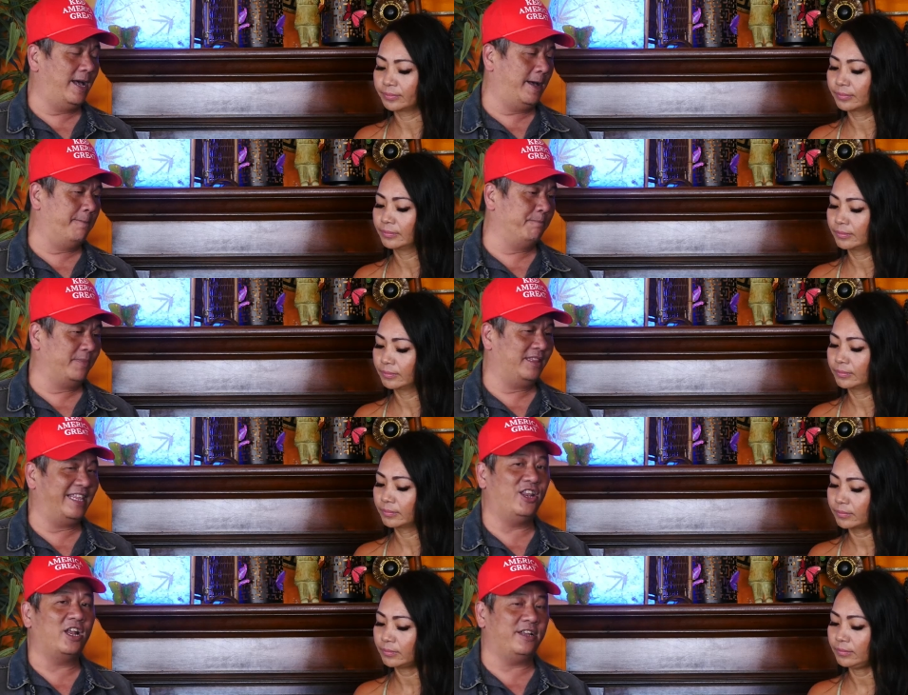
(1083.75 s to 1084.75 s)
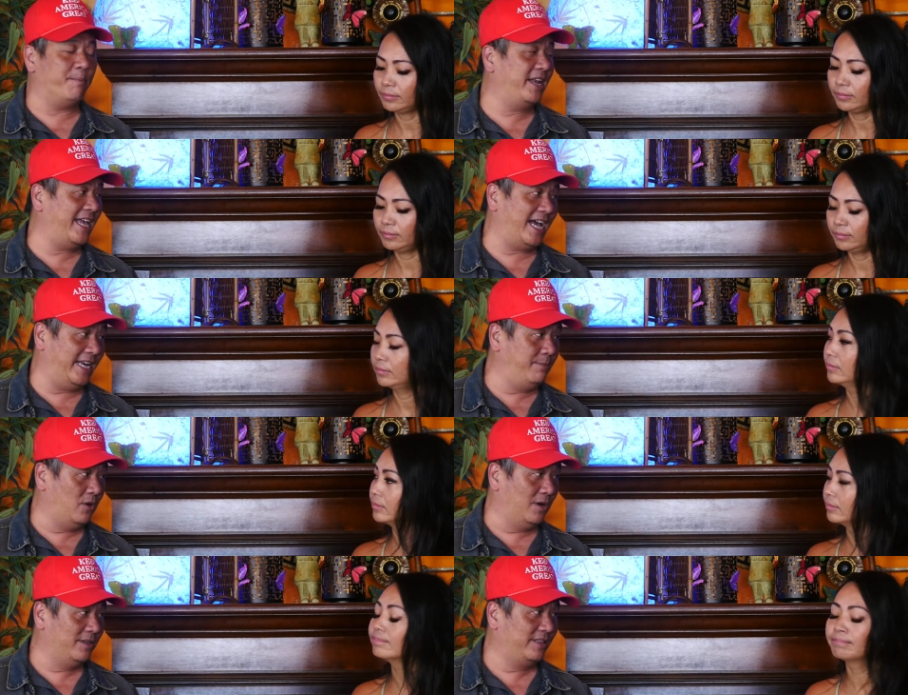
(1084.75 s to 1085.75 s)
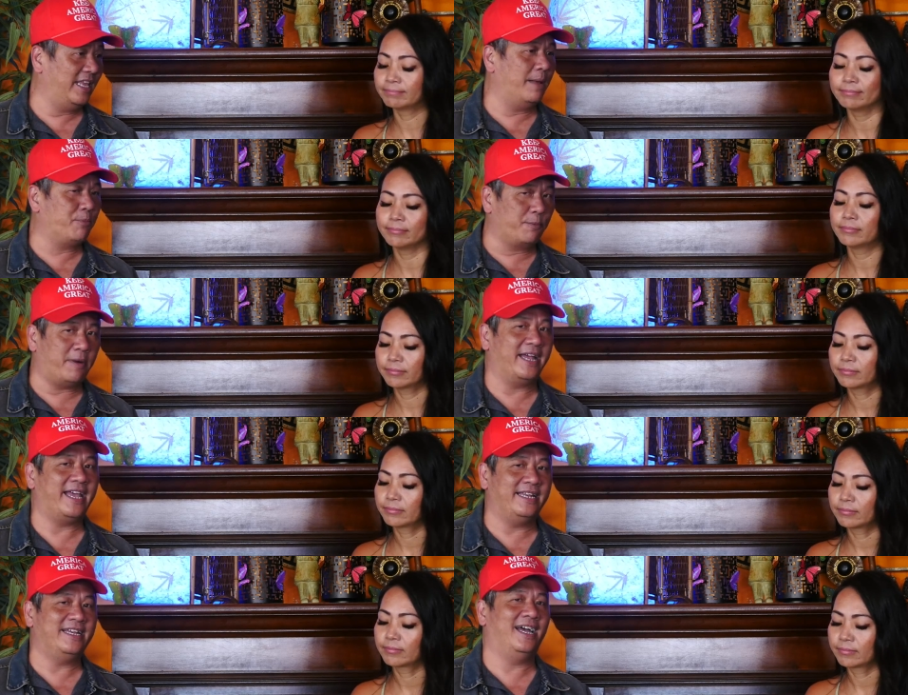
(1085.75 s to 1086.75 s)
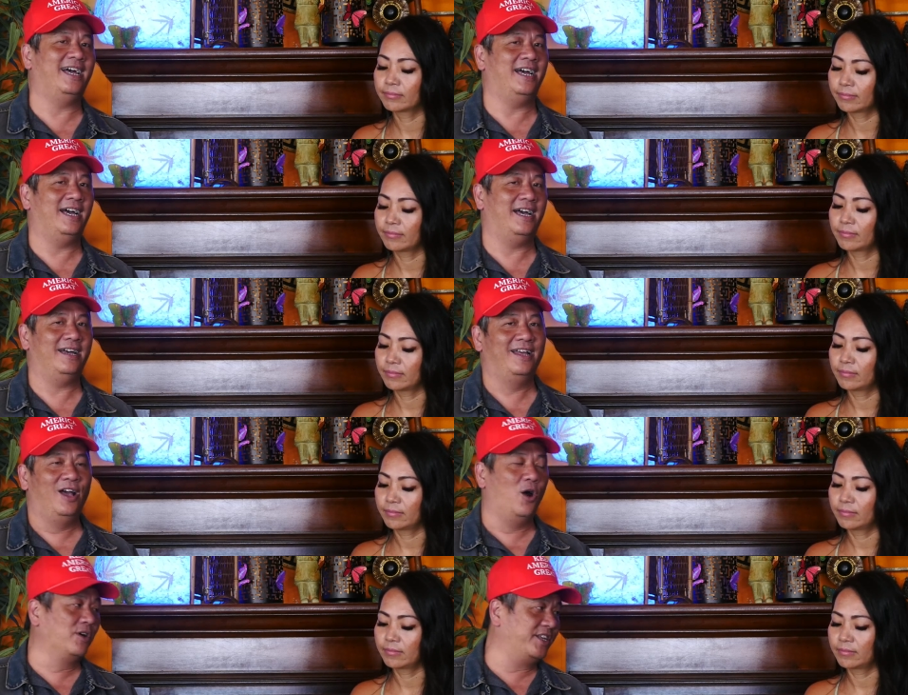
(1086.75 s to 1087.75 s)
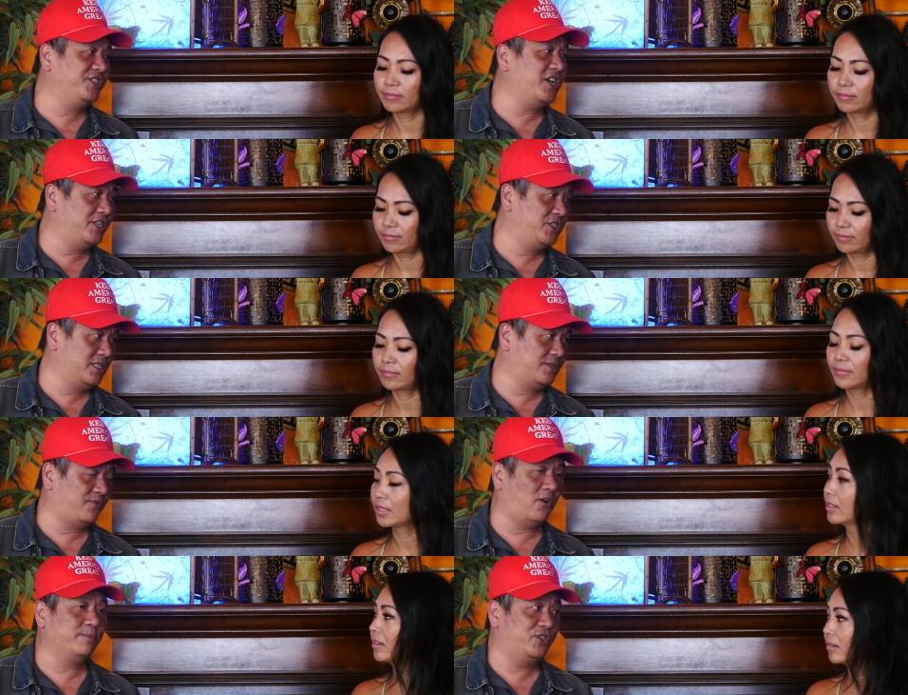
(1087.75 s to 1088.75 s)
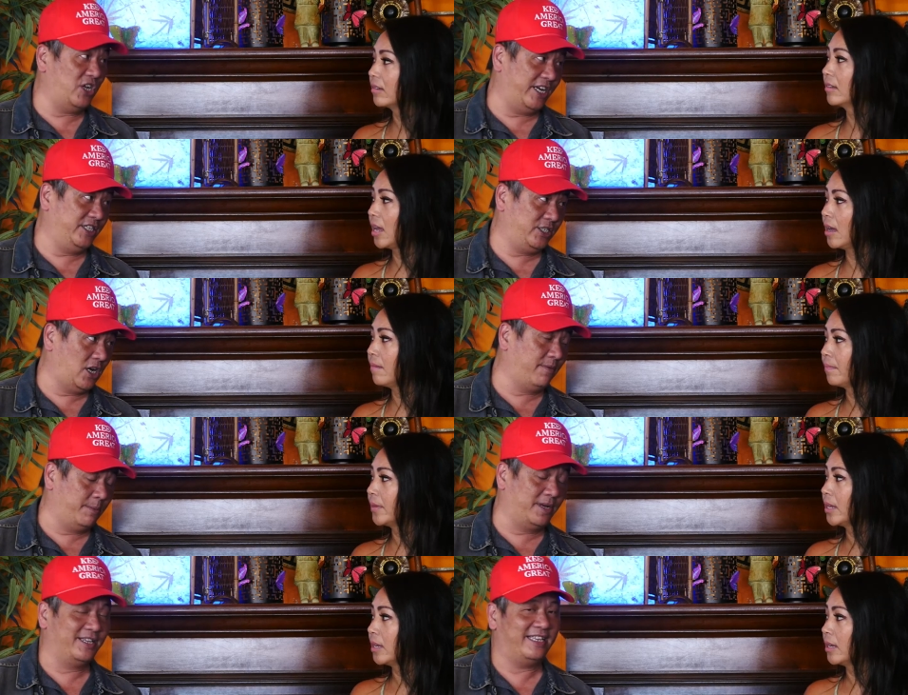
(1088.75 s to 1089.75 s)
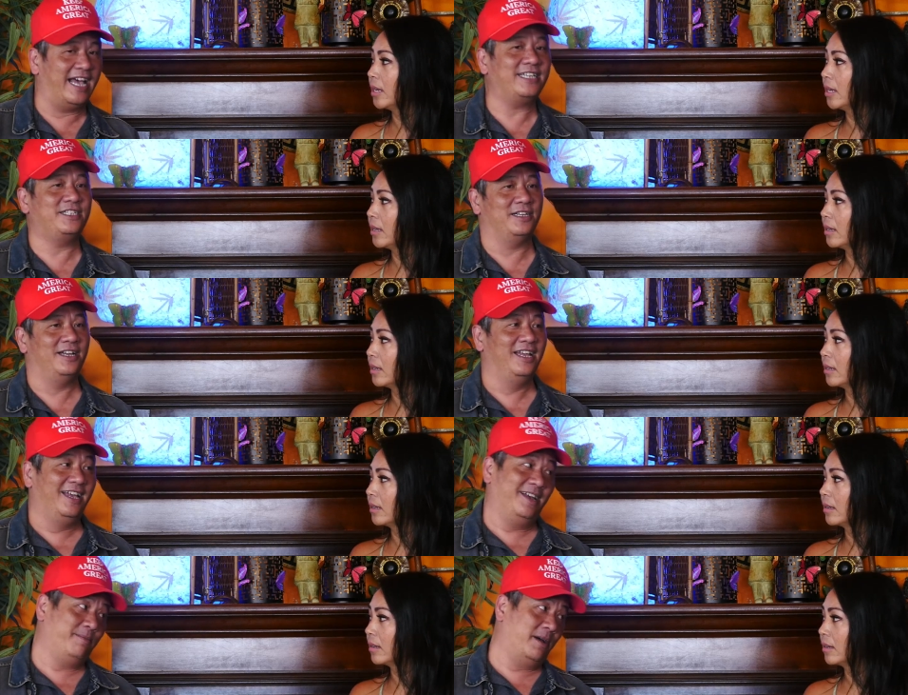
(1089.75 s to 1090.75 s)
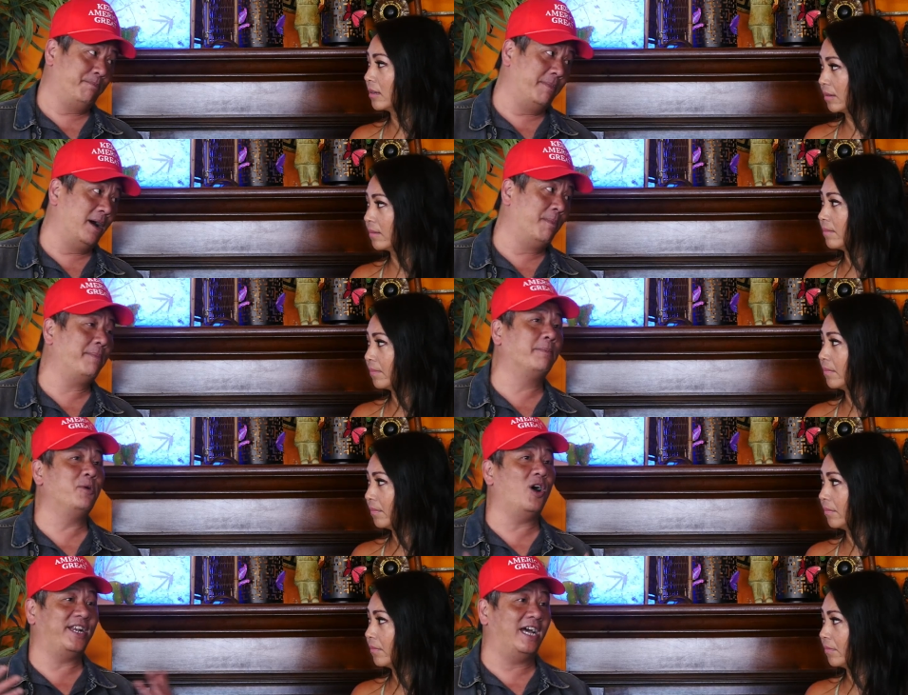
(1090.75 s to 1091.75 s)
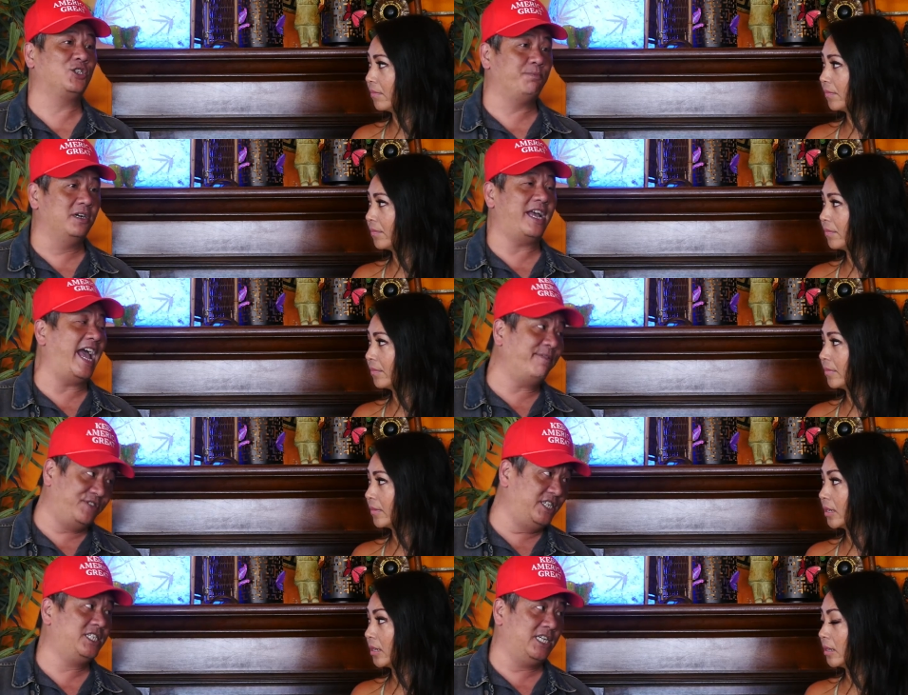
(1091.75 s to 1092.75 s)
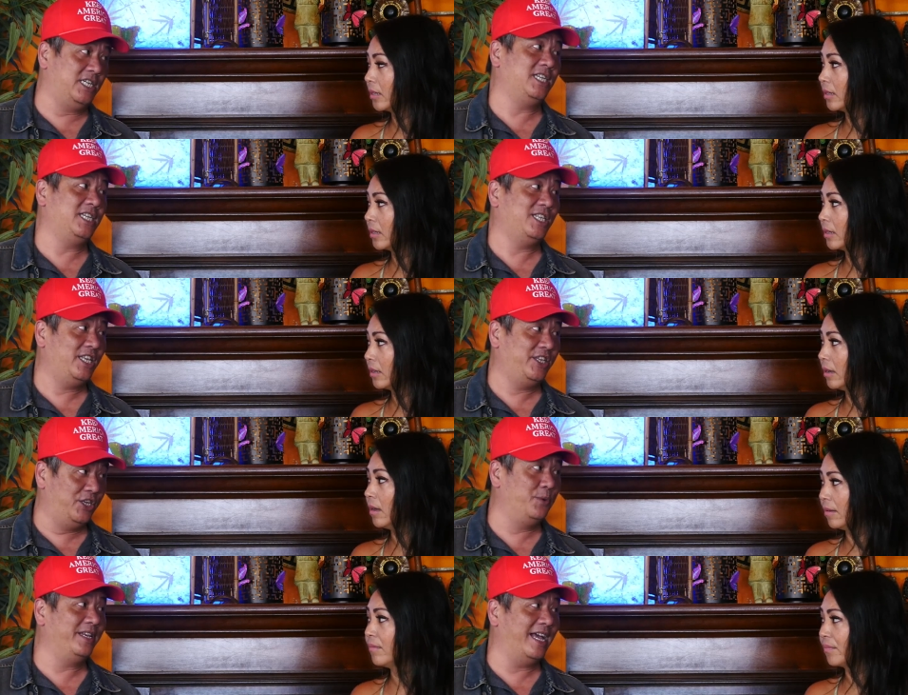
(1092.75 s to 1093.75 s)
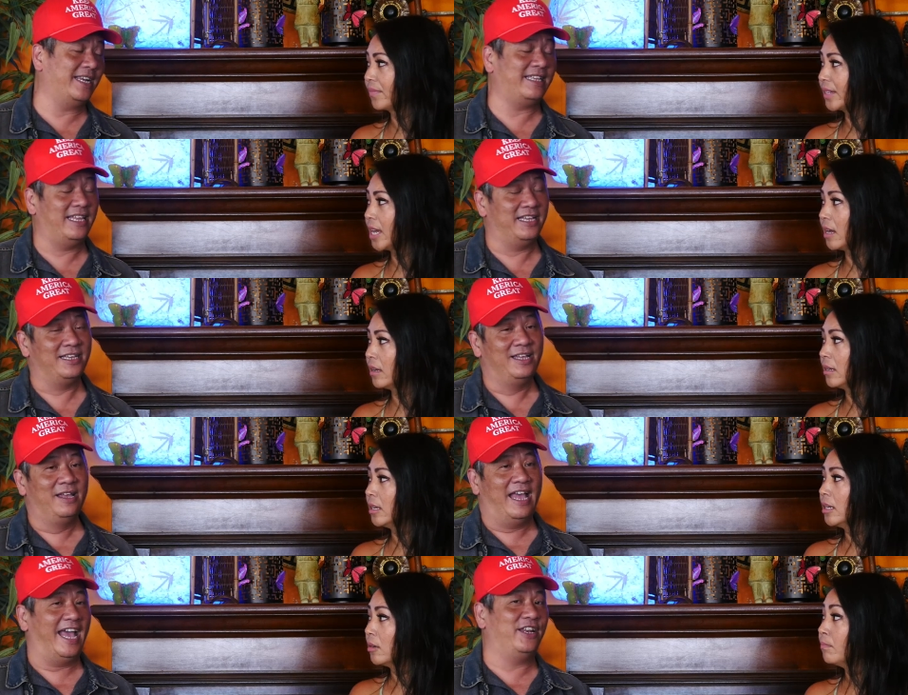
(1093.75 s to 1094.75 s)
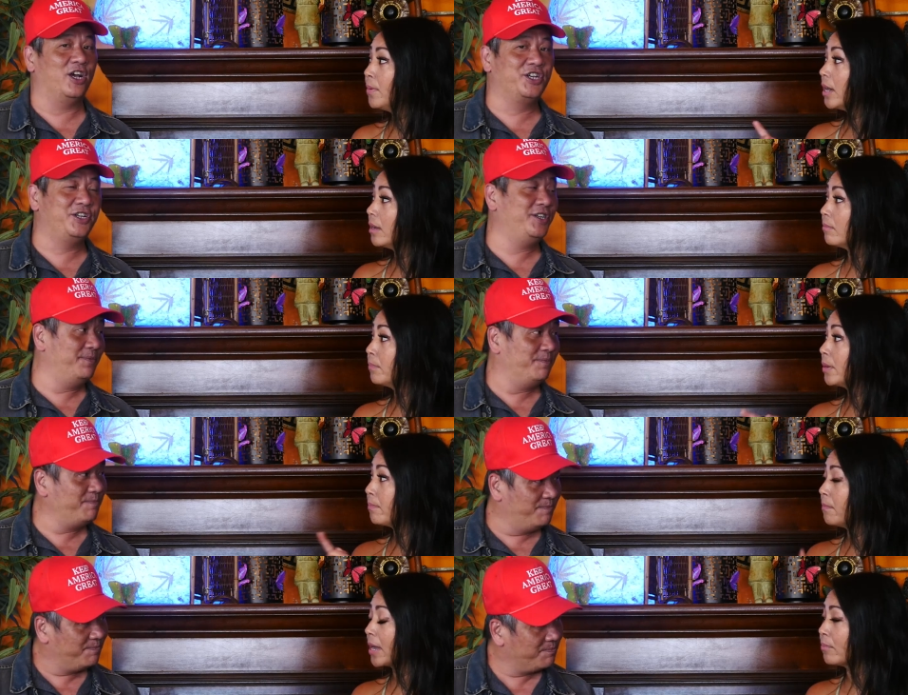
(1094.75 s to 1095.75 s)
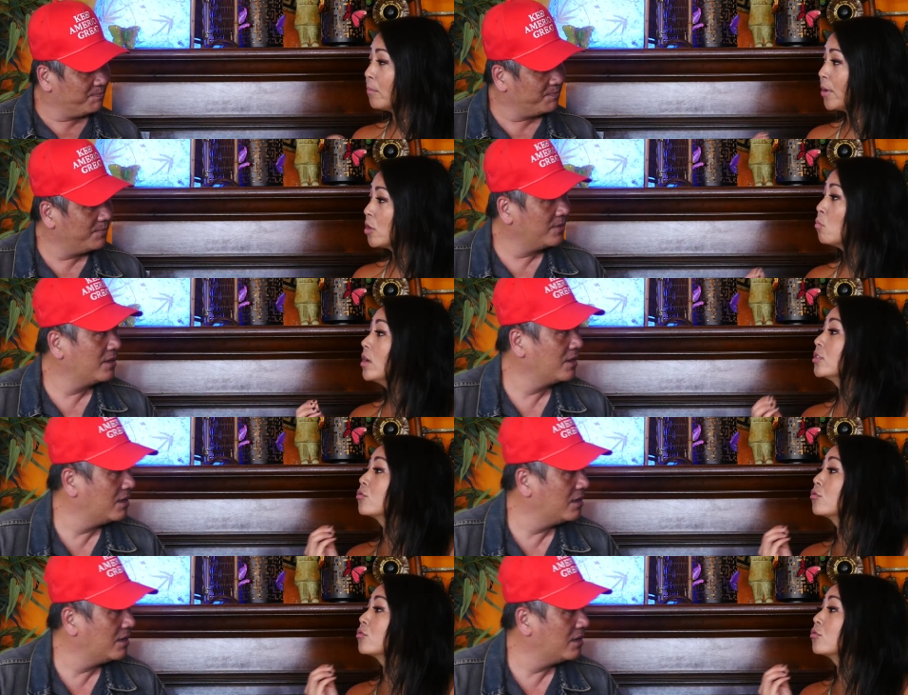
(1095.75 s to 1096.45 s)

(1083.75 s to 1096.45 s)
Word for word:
Speaker 1: um, they're not the media anymore. Mm-hmm. They're the propaganda uh, organizations from Chinese yeah. government. That's the but, Mike Pompeo announced but mm-hmm. FCC uh-huh. doing that. Yeah. Thing. And the, but
Speaker 2: but Mike Pompeo wants